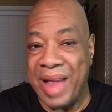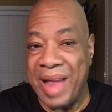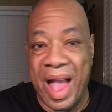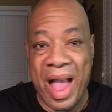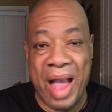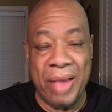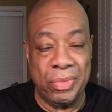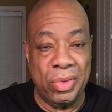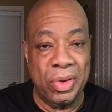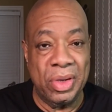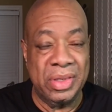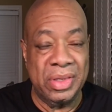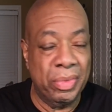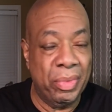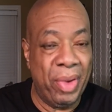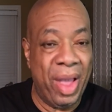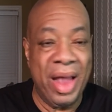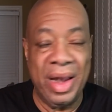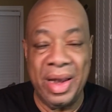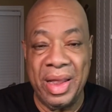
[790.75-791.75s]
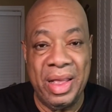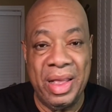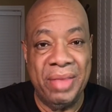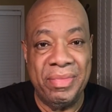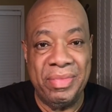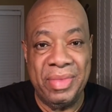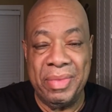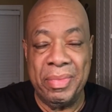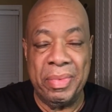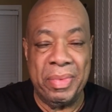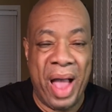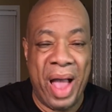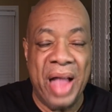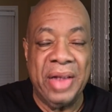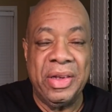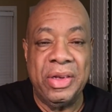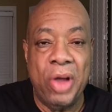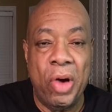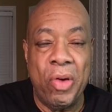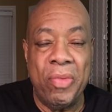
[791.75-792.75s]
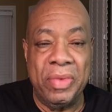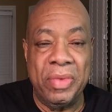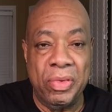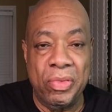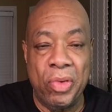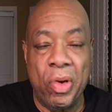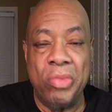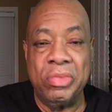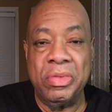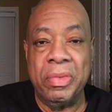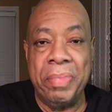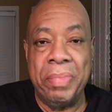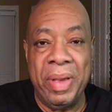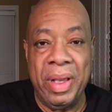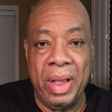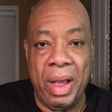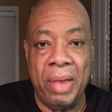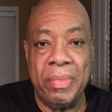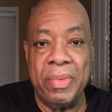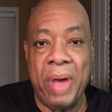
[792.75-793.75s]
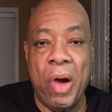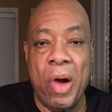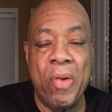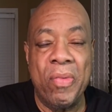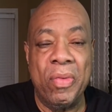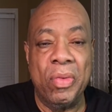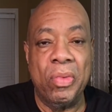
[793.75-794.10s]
I overrode the pain.